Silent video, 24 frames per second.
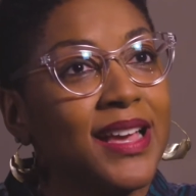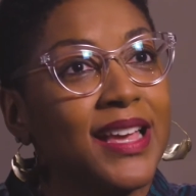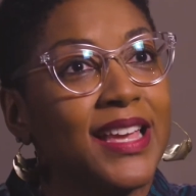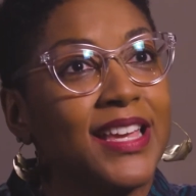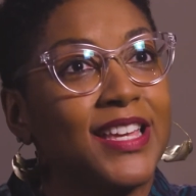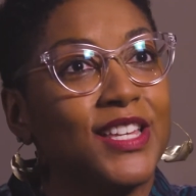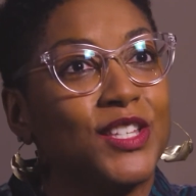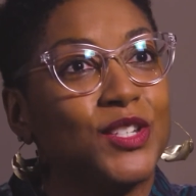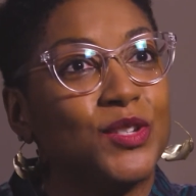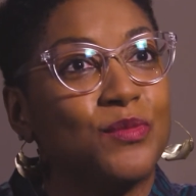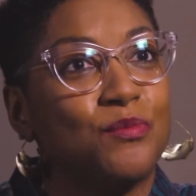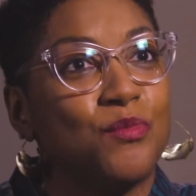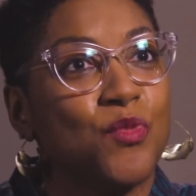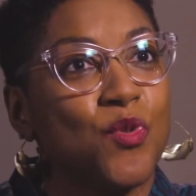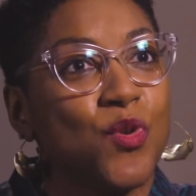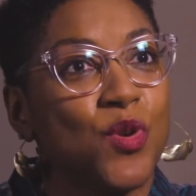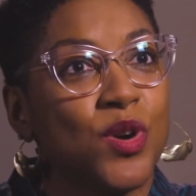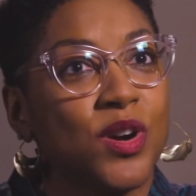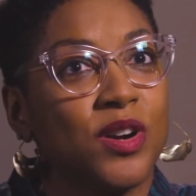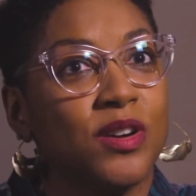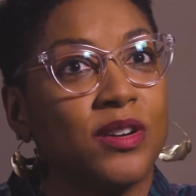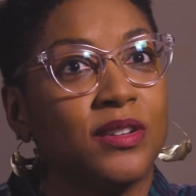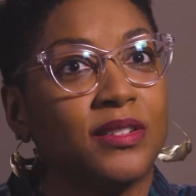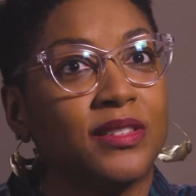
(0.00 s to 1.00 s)
is
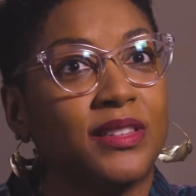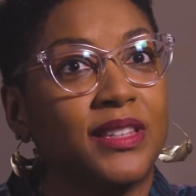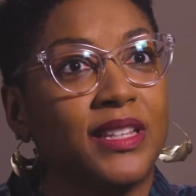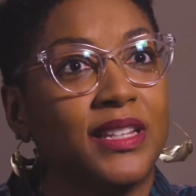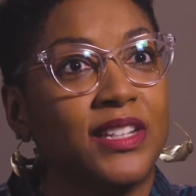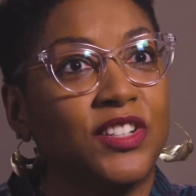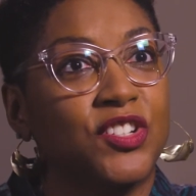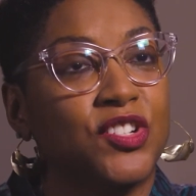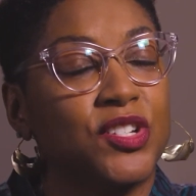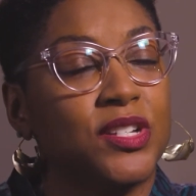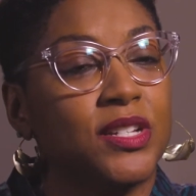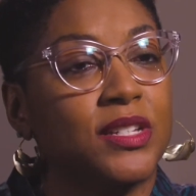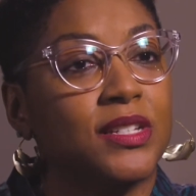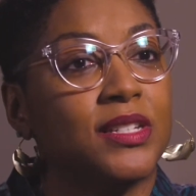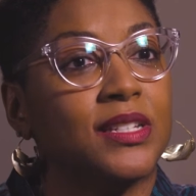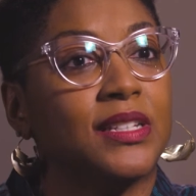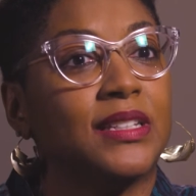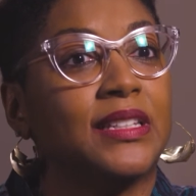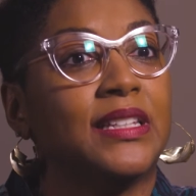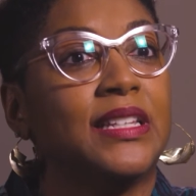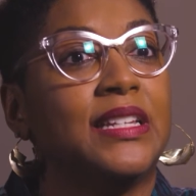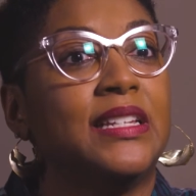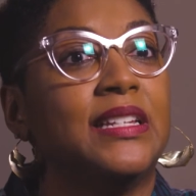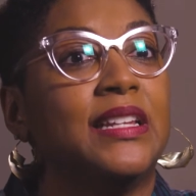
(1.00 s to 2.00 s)
more than just
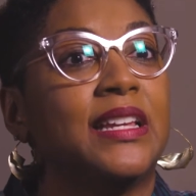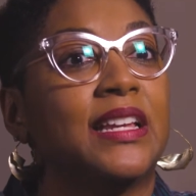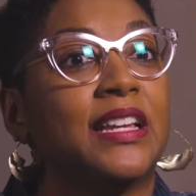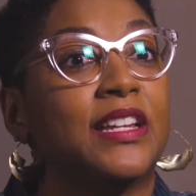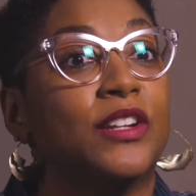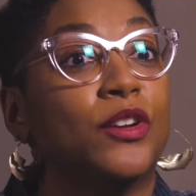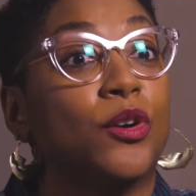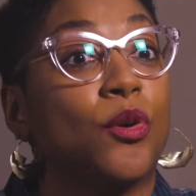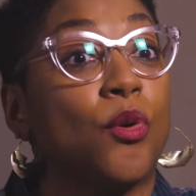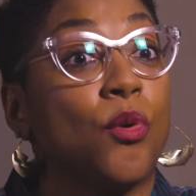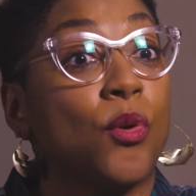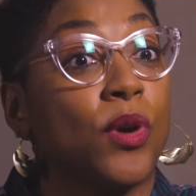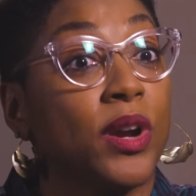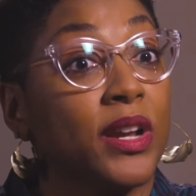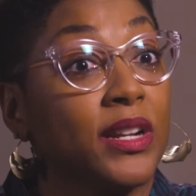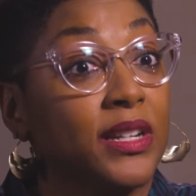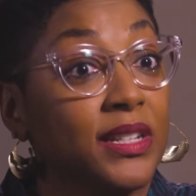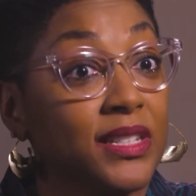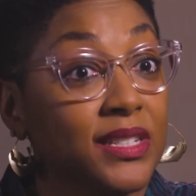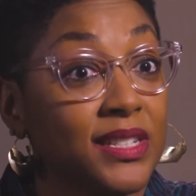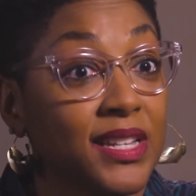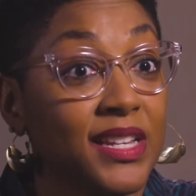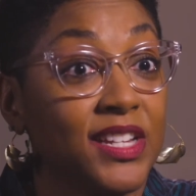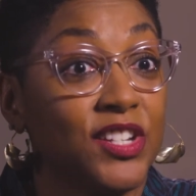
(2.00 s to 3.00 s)
leading in an
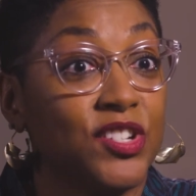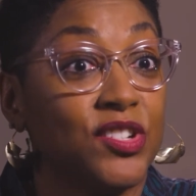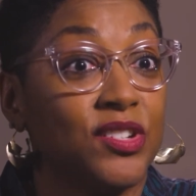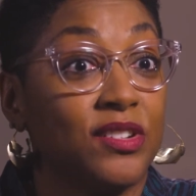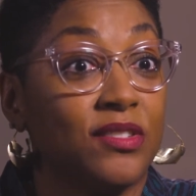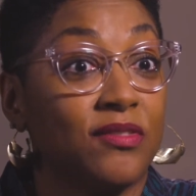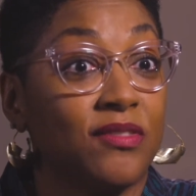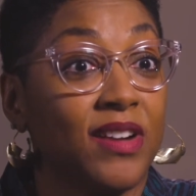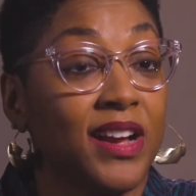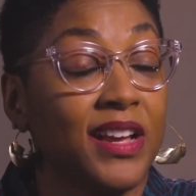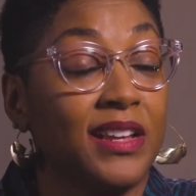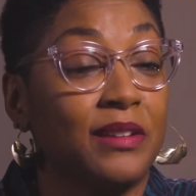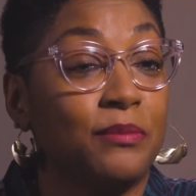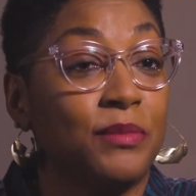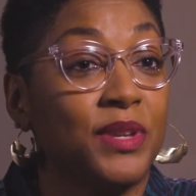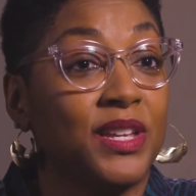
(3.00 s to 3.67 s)
organization, right?